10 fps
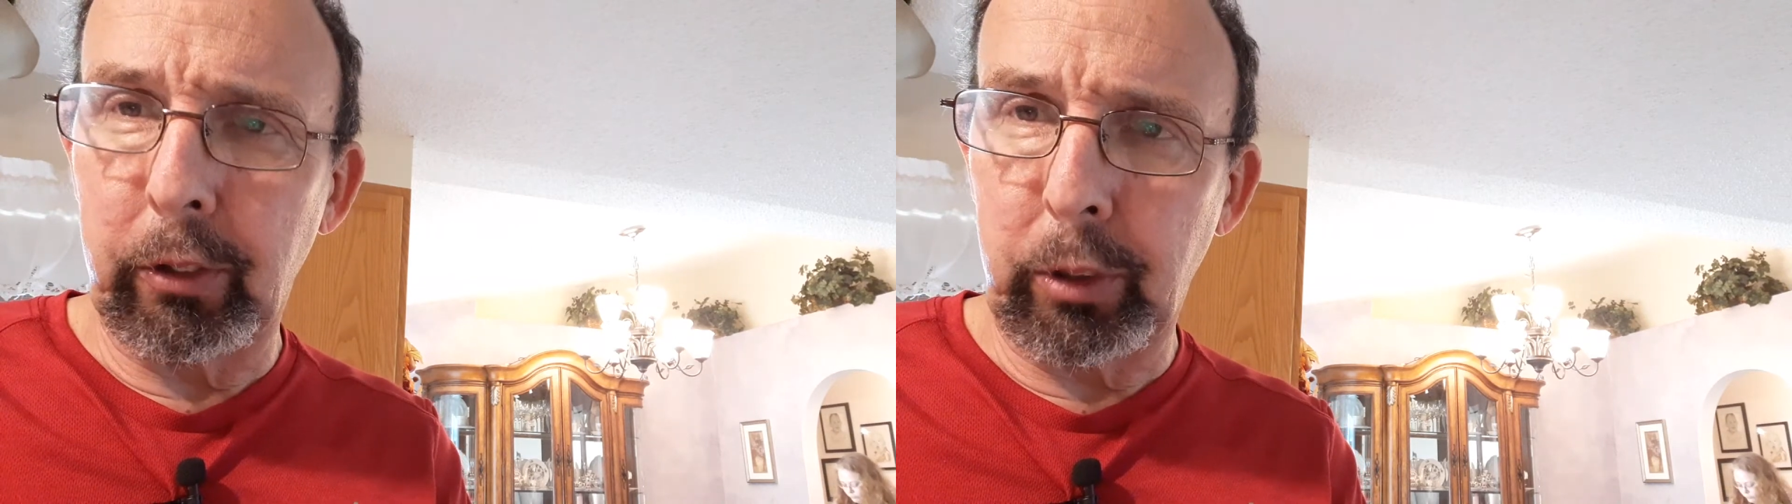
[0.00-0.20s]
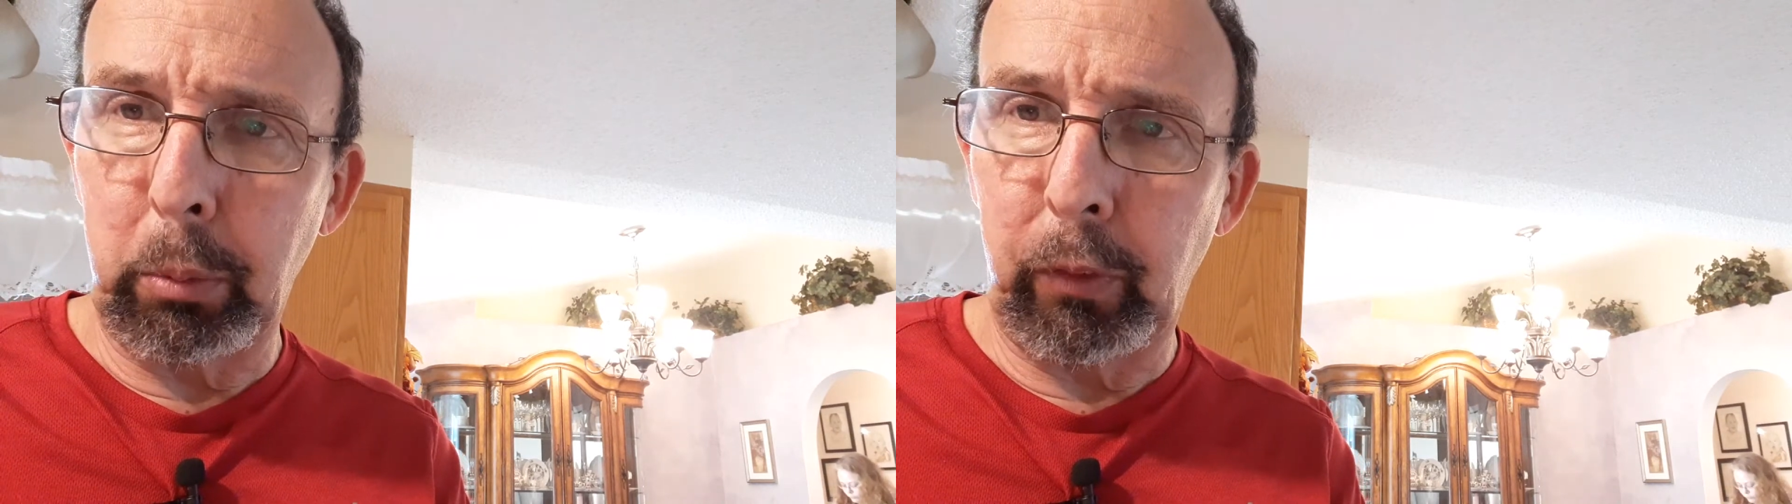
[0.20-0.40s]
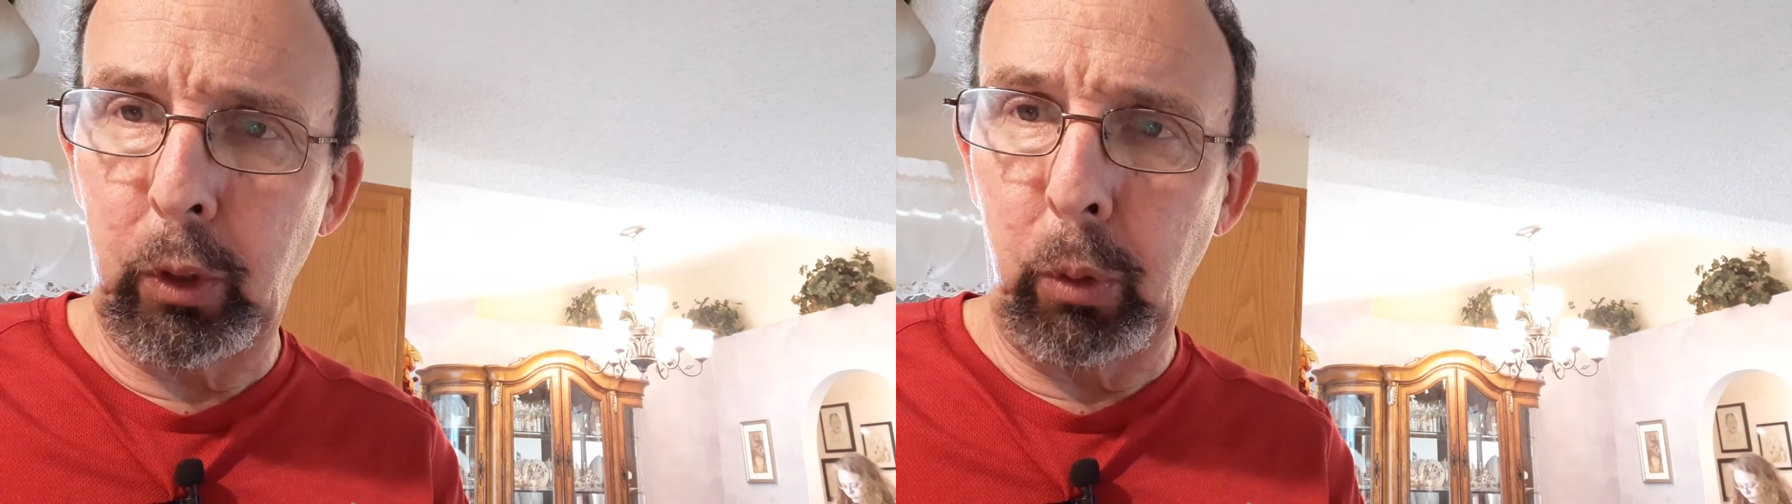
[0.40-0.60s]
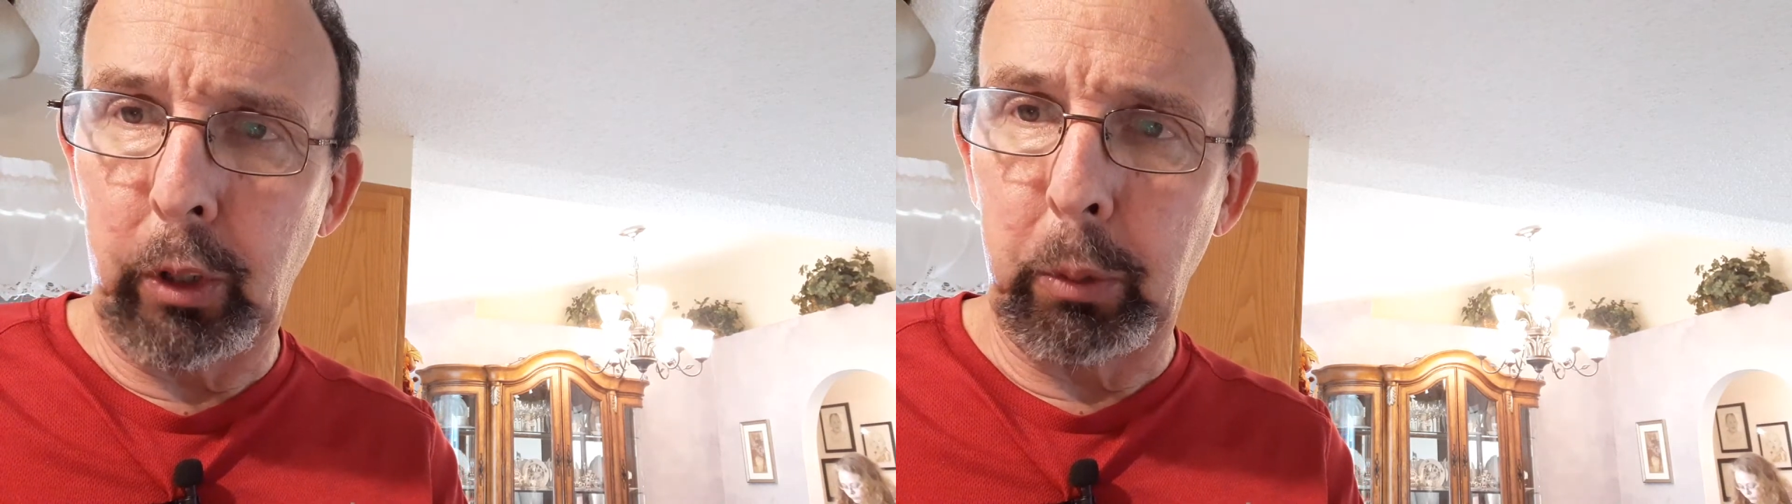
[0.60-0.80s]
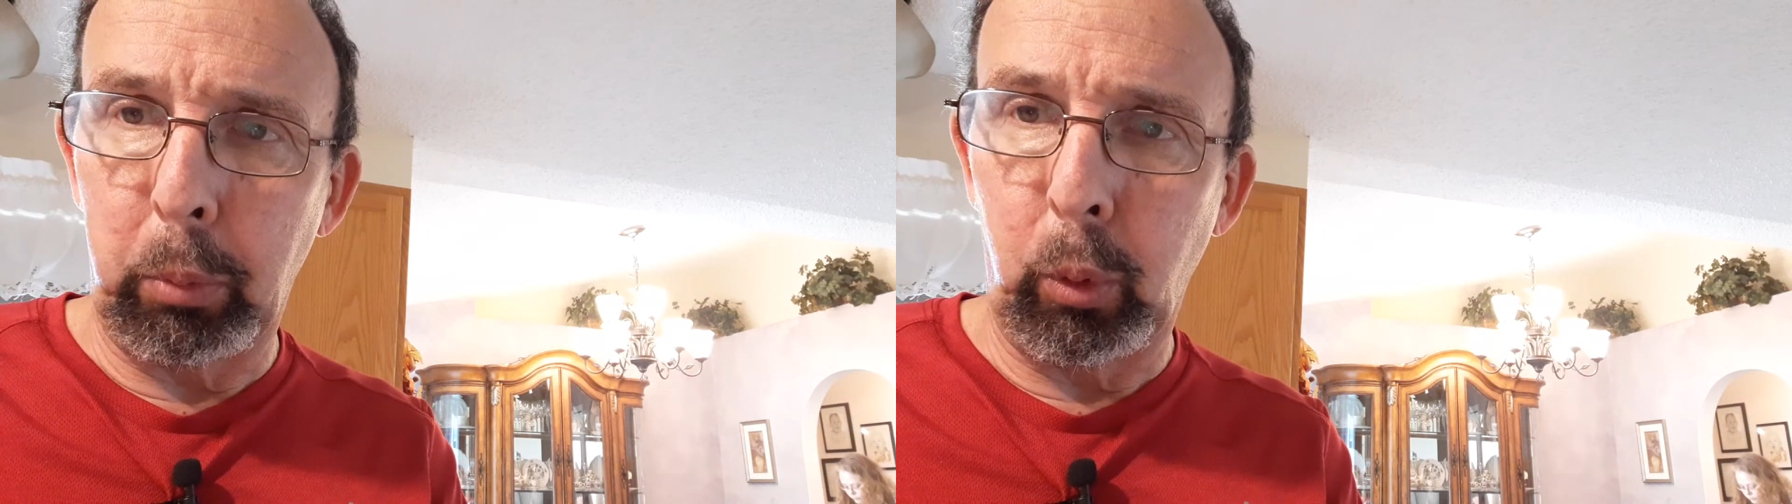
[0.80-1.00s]
Some of you
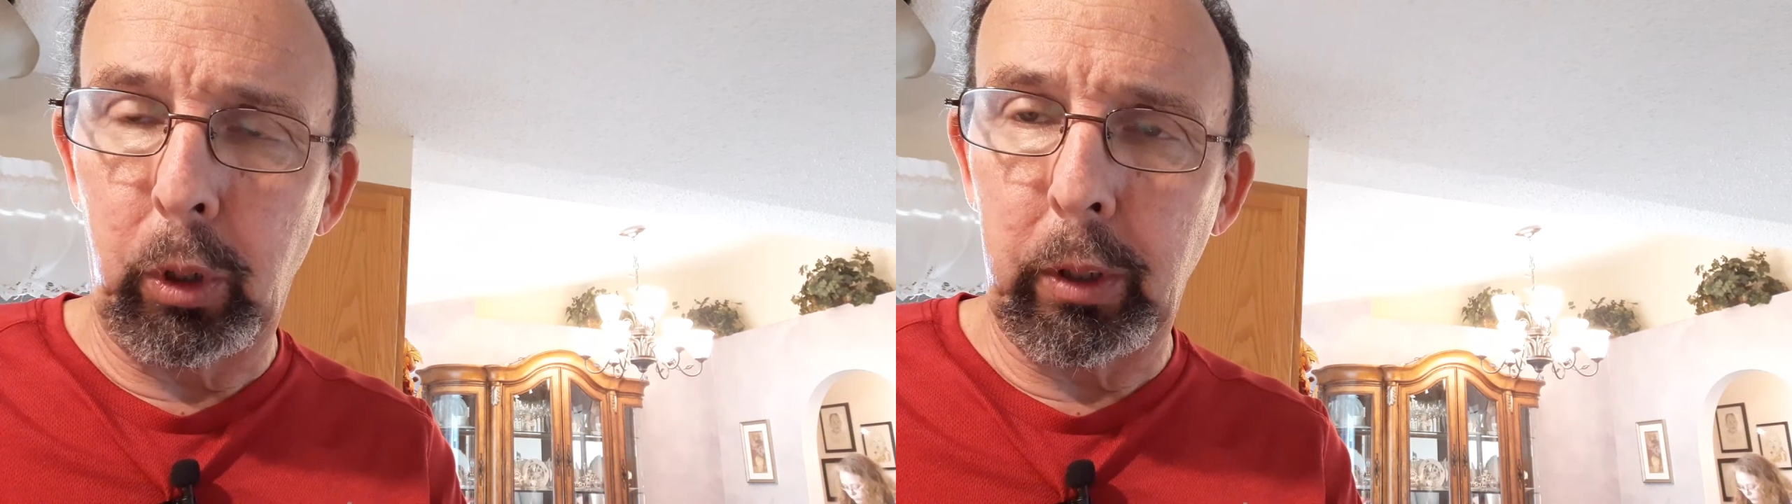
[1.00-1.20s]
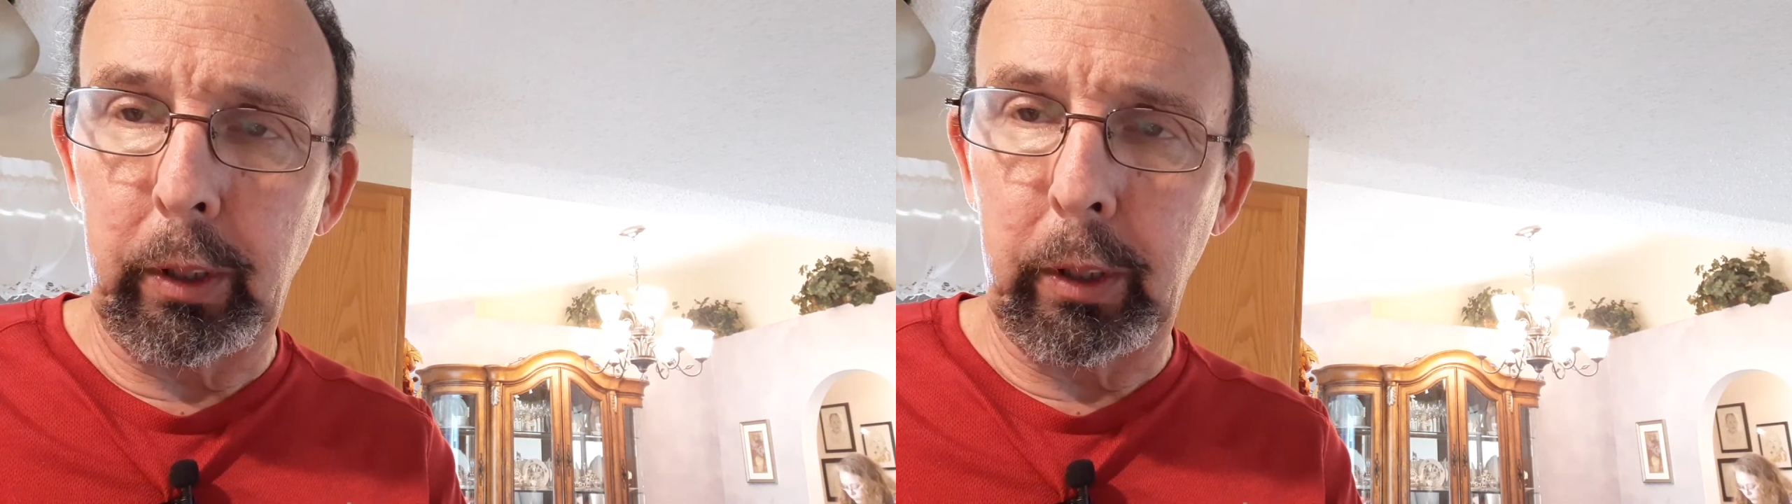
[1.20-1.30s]
on the board,